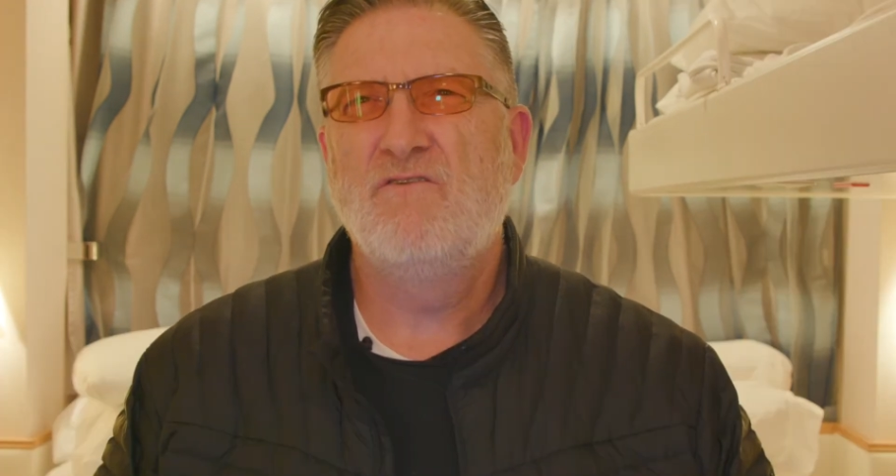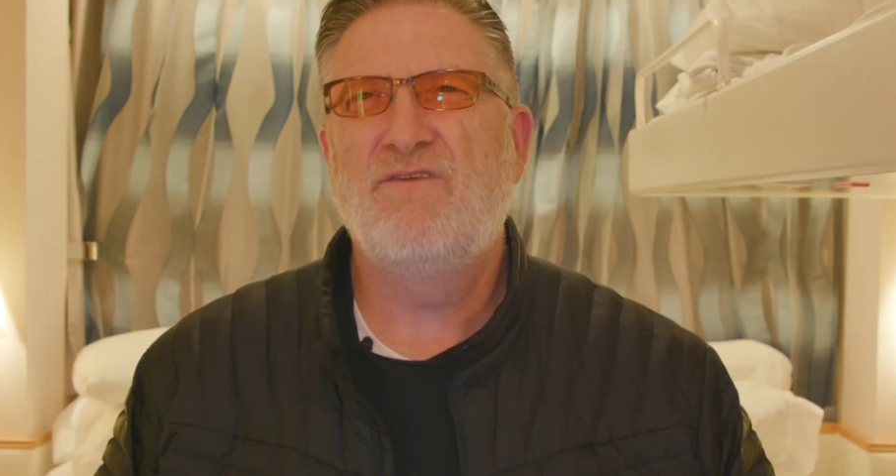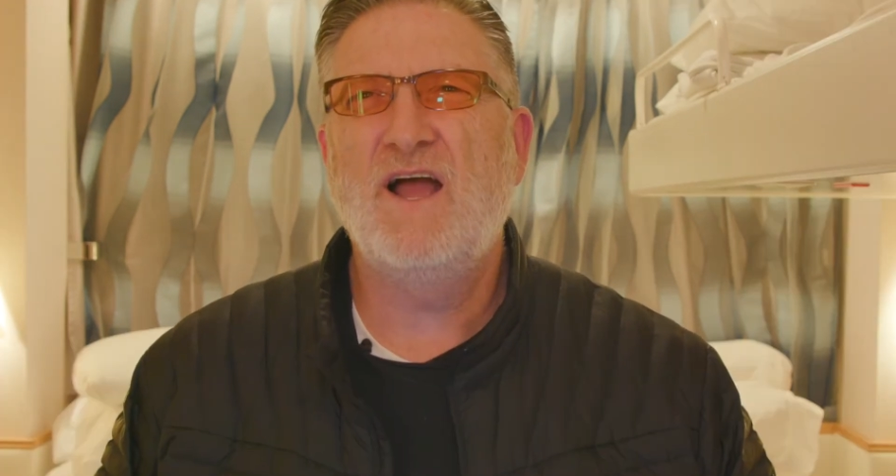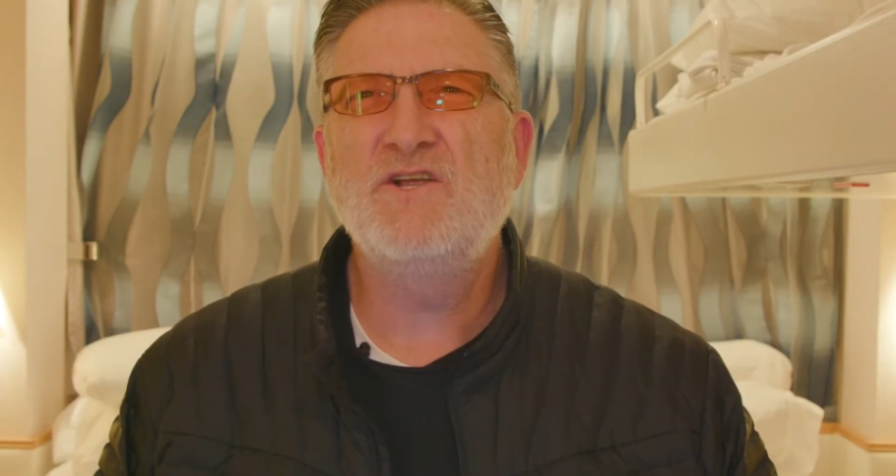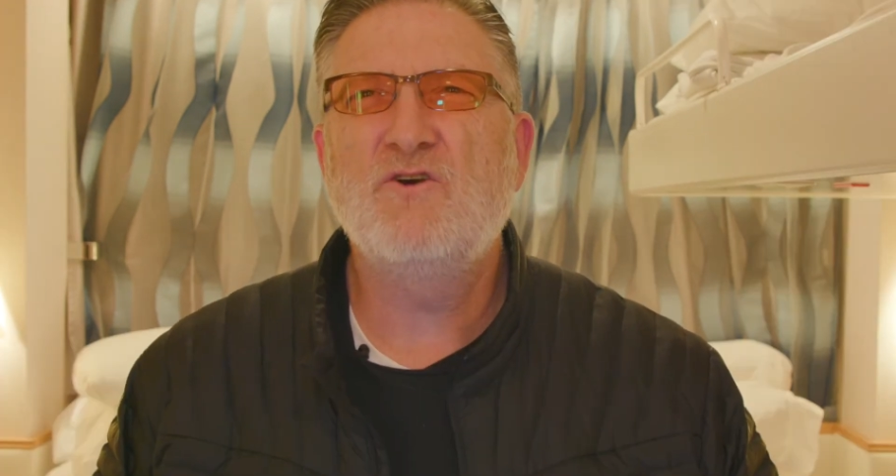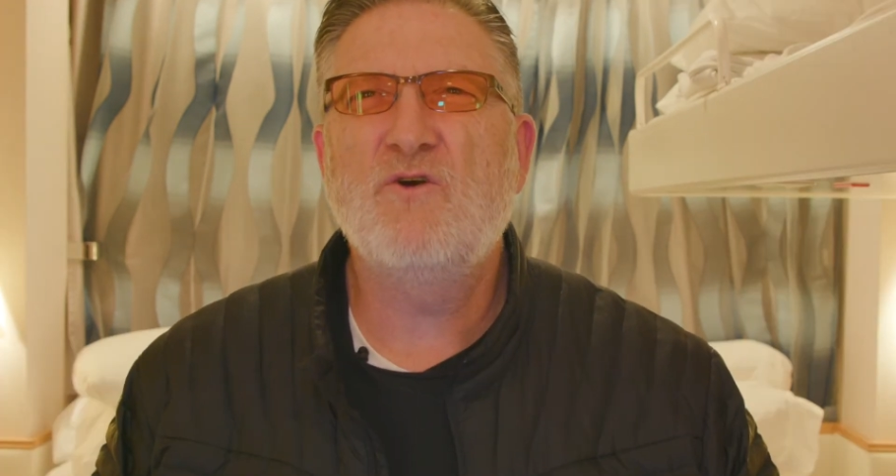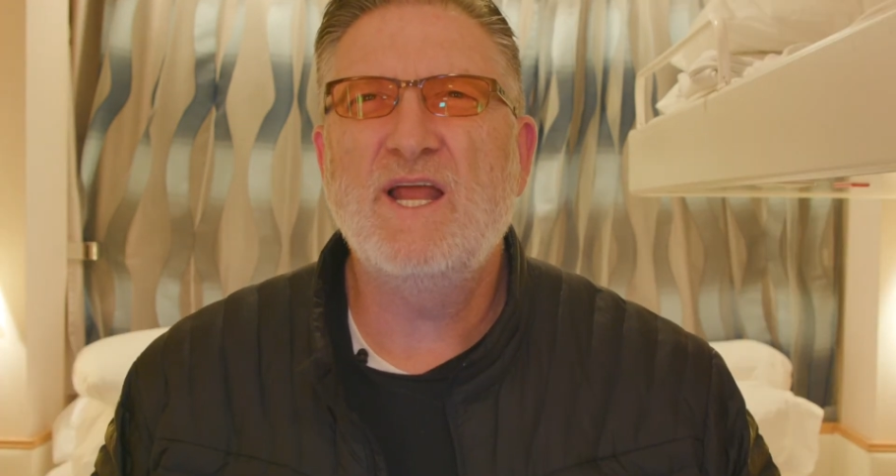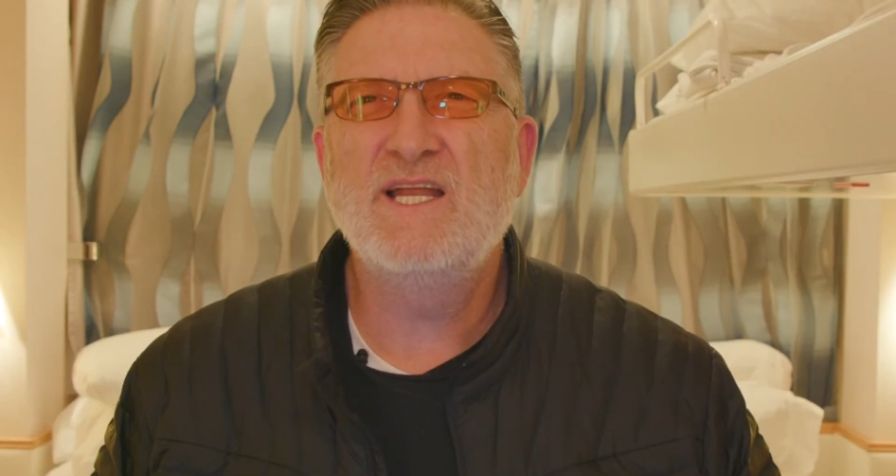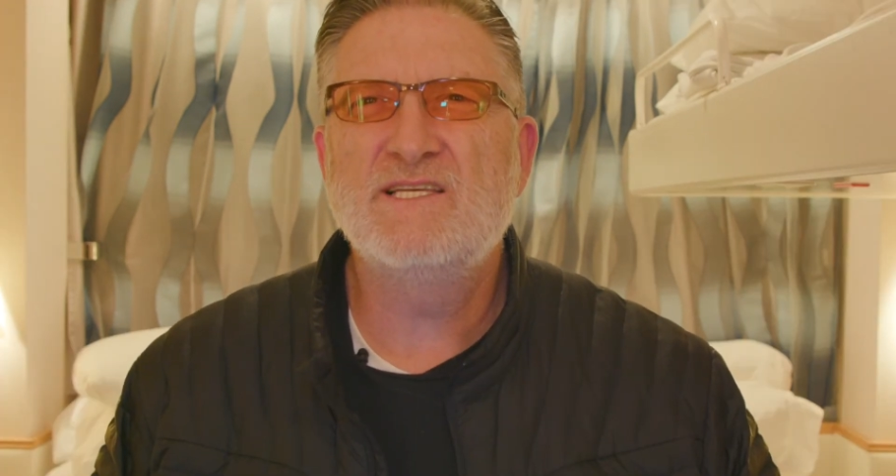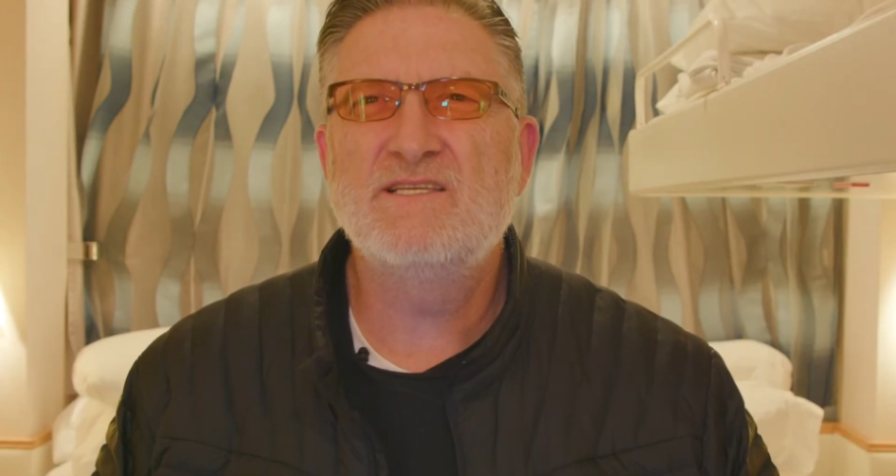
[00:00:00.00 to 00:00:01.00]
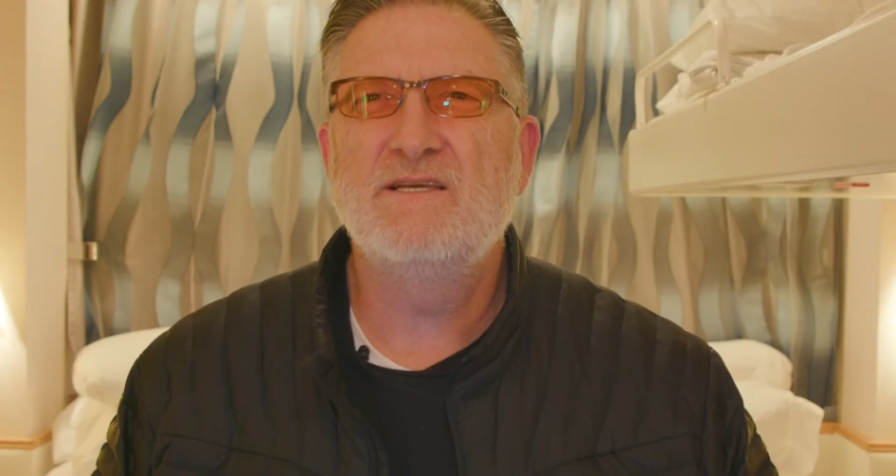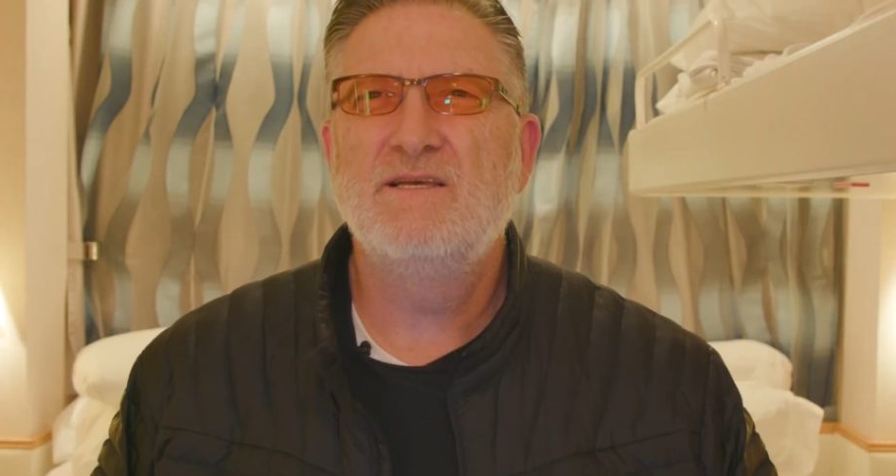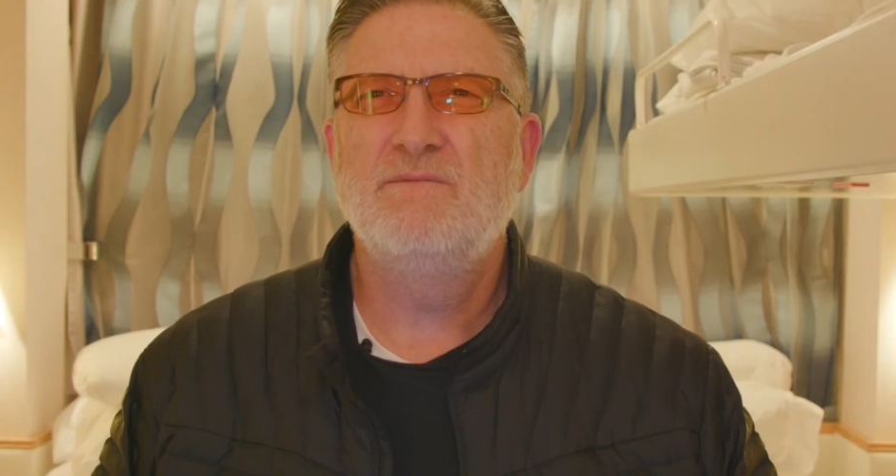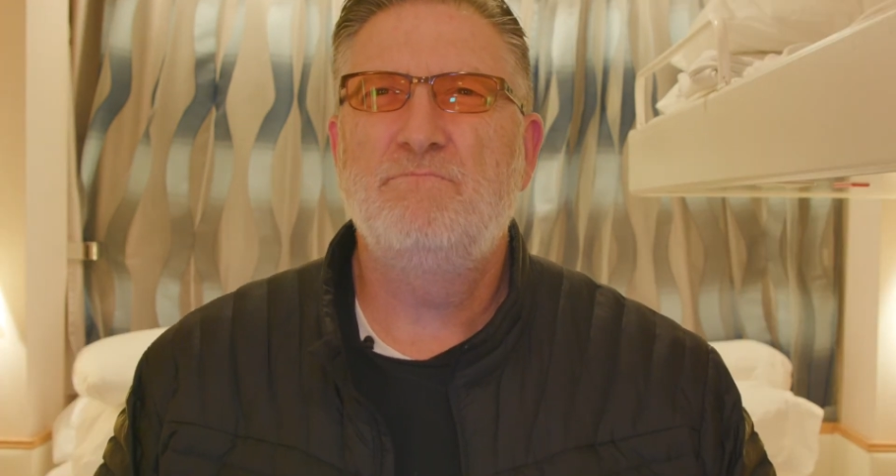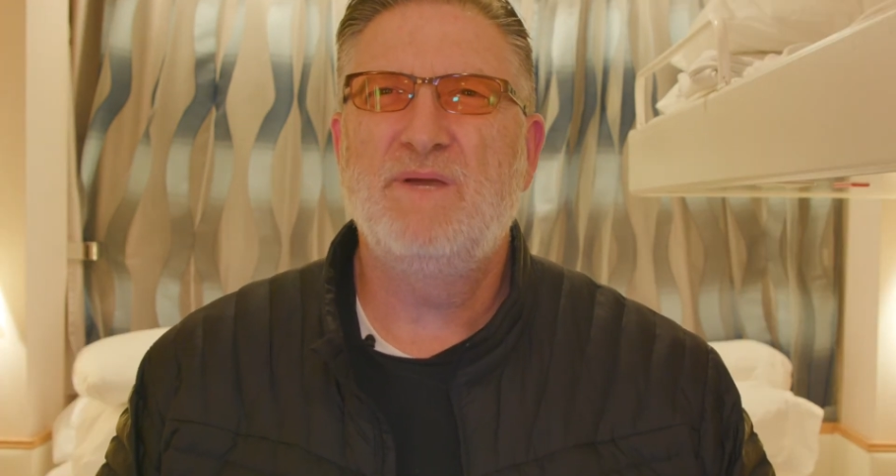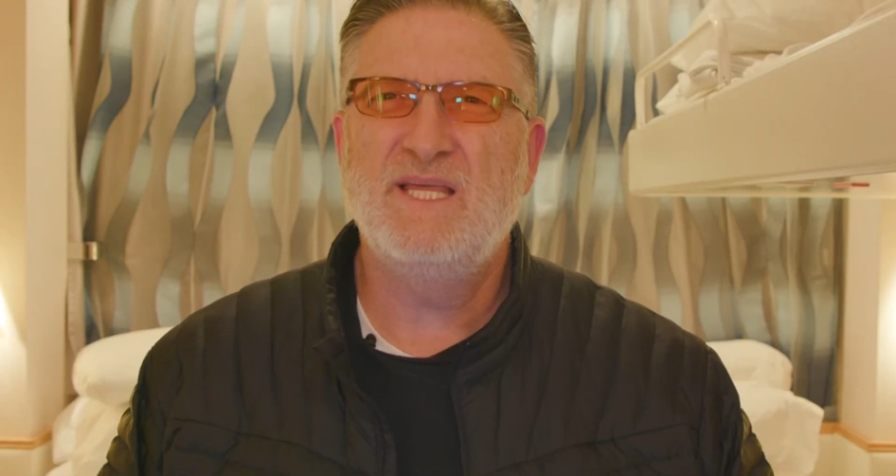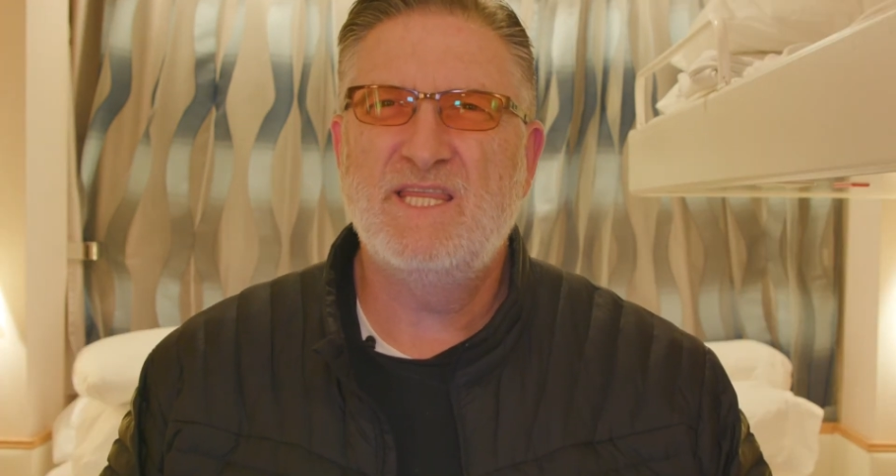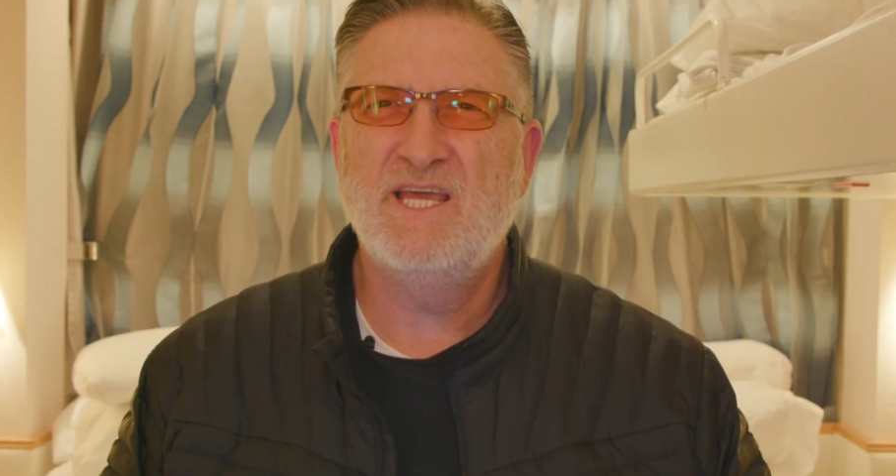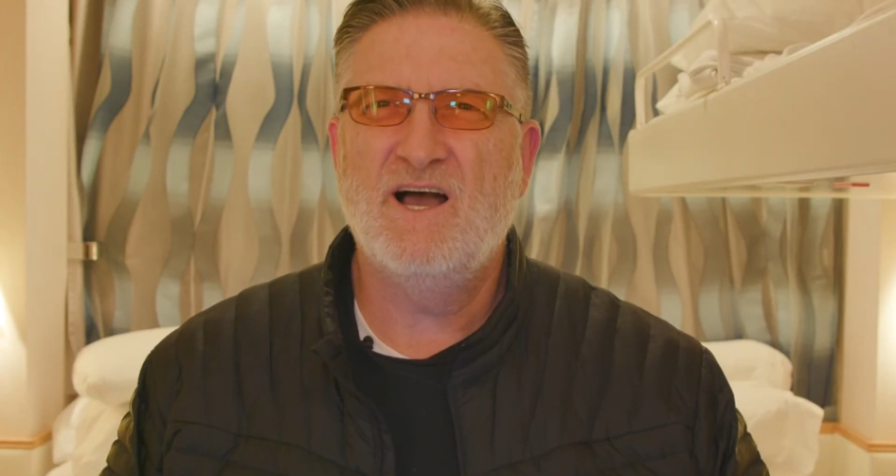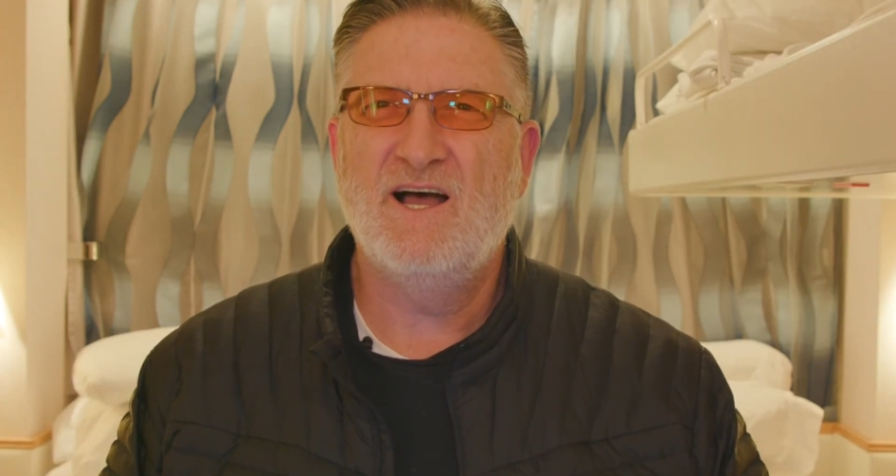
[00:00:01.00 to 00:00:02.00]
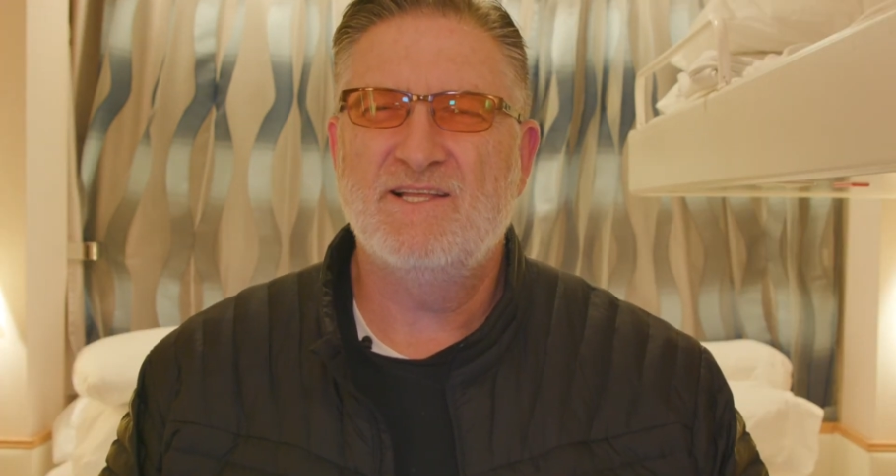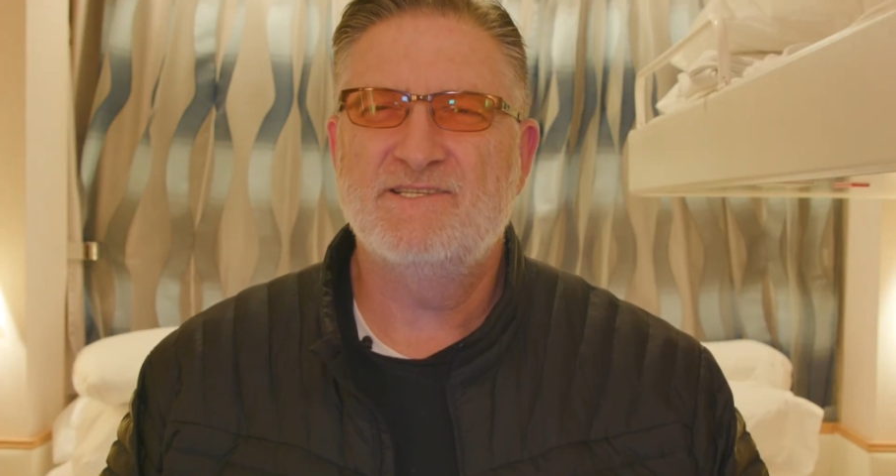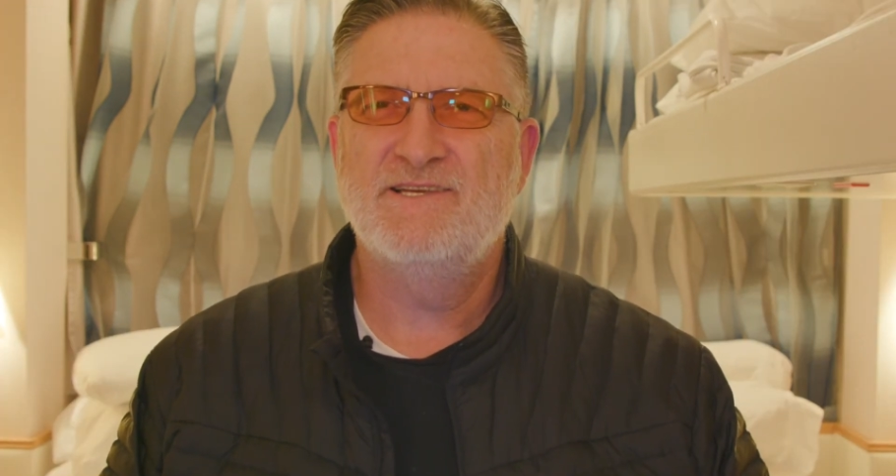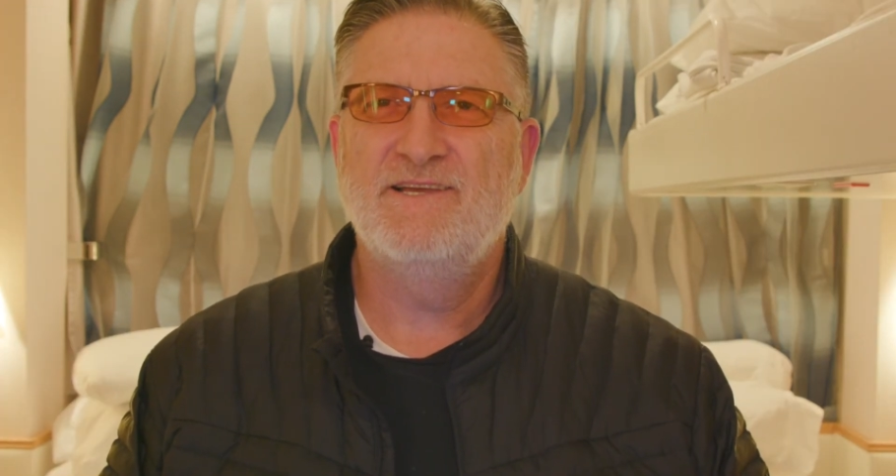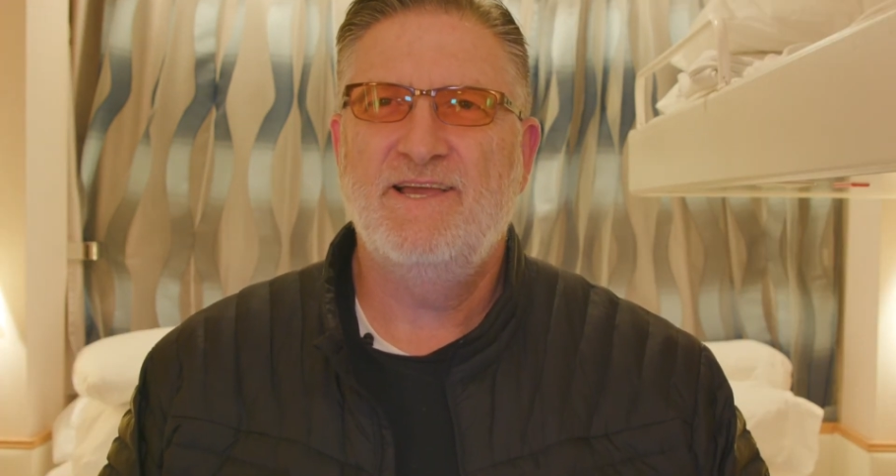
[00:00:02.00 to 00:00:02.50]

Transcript: Find your greatness, beat the odds,